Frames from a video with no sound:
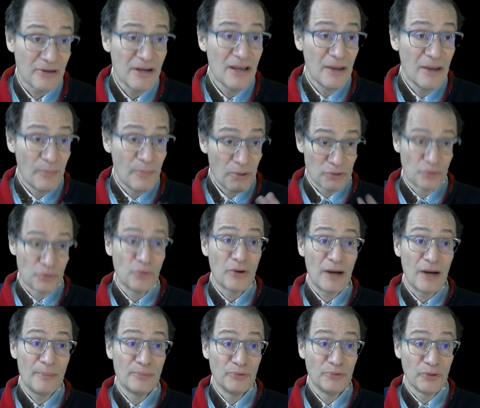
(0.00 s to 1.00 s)
but you have
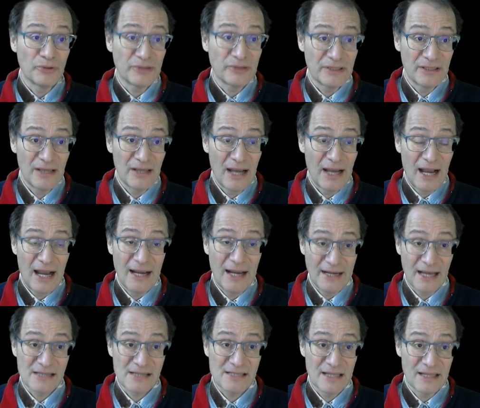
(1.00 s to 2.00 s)
not an
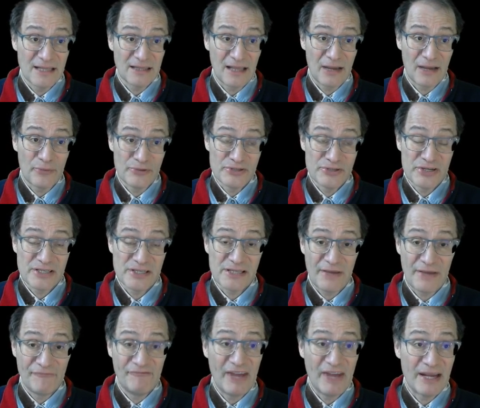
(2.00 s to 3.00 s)
accident, which is a
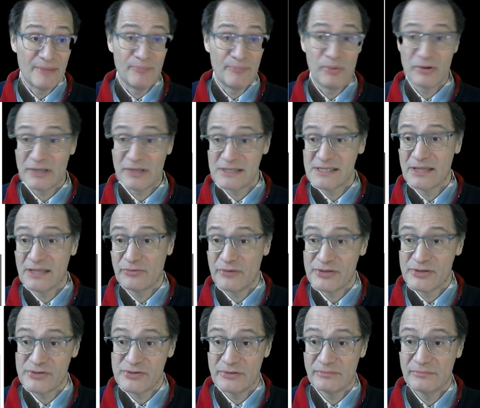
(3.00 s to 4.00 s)
very important situation.
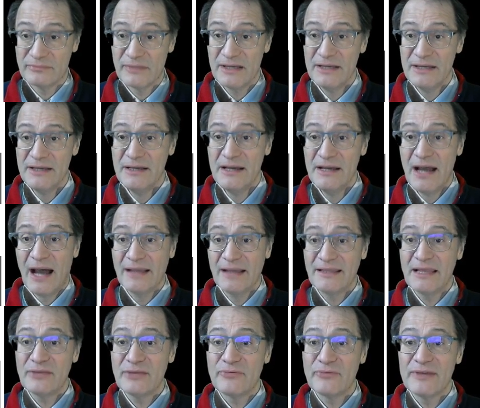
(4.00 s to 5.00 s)
And then
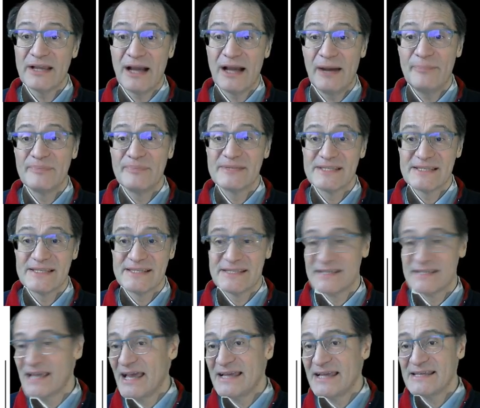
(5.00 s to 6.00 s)
we have
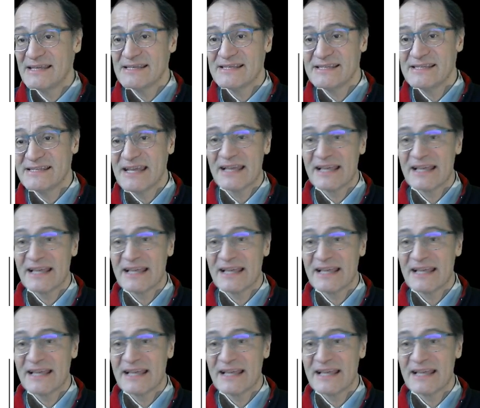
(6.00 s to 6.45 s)
signalate